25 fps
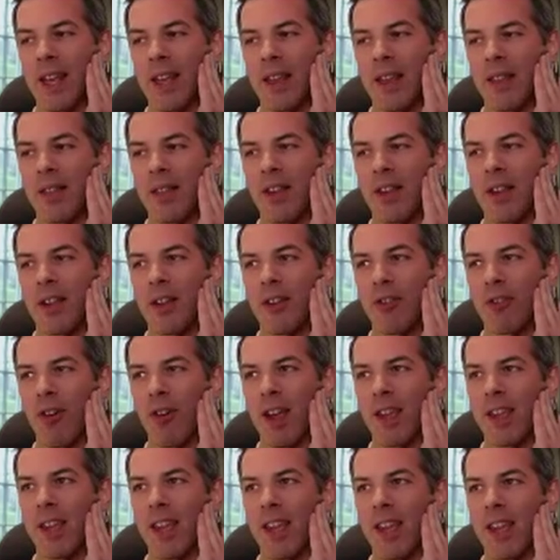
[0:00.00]
the
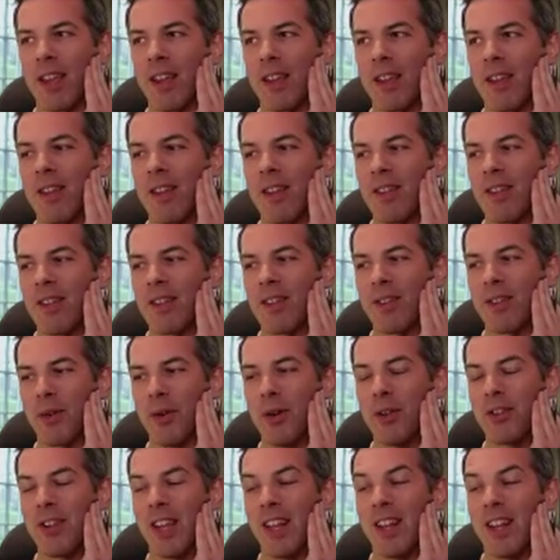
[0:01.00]
tracking
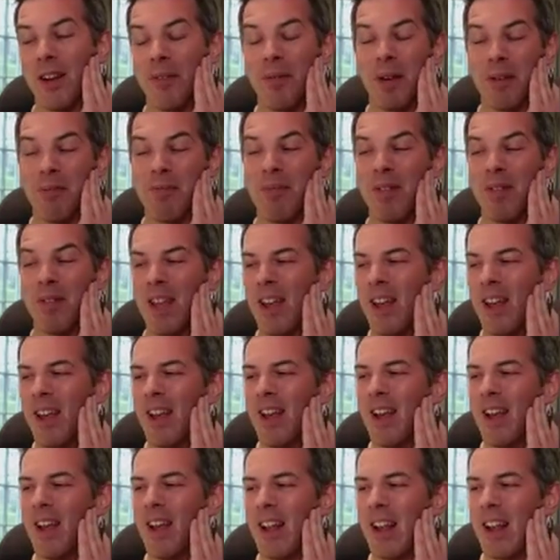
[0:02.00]
sorted. I mean,
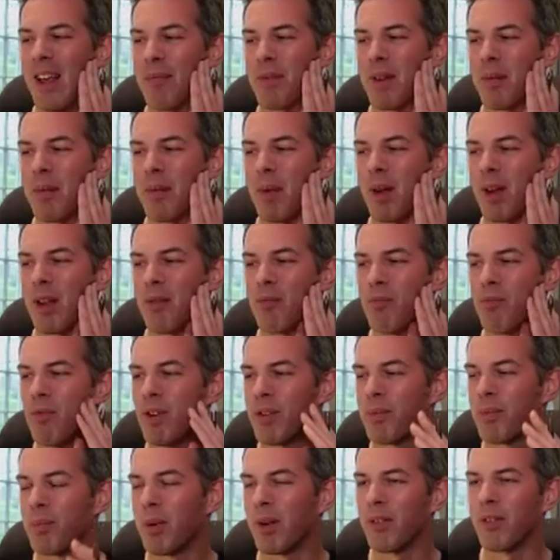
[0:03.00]
I left in my
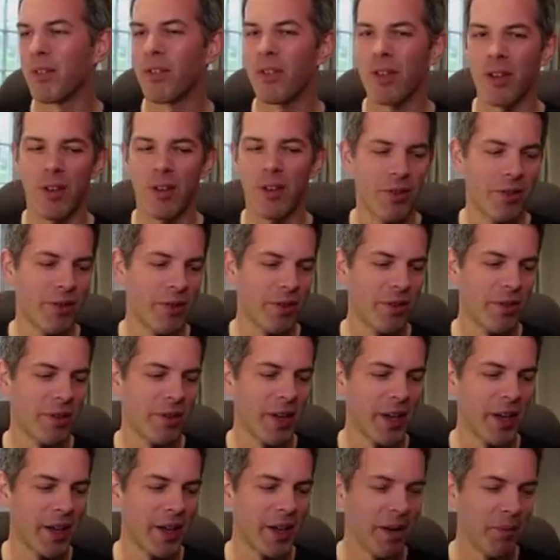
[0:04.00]
response because,
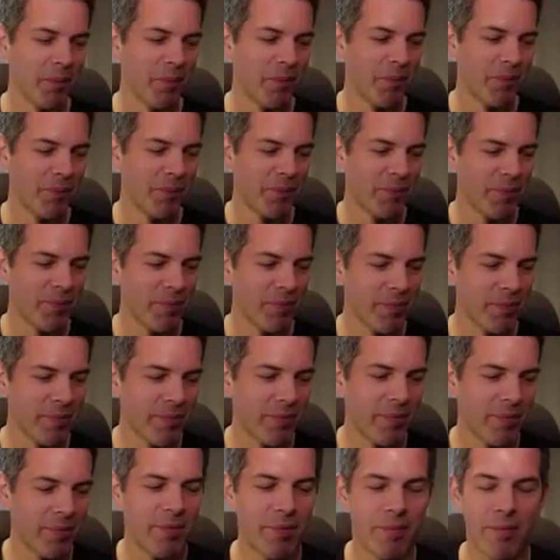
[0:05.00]

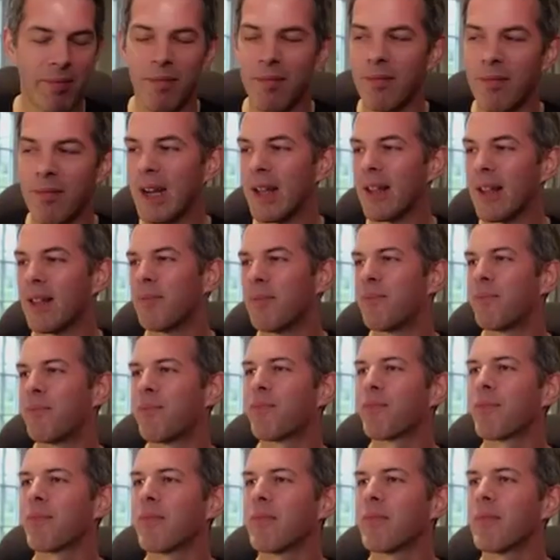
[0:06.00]
well,
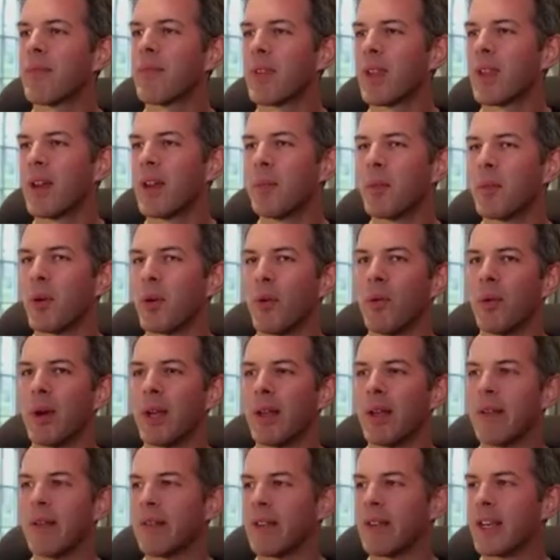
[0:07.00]
I'm not
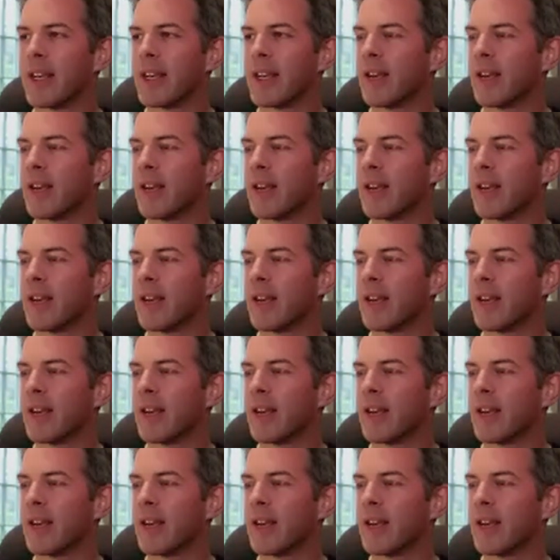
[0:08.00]
always.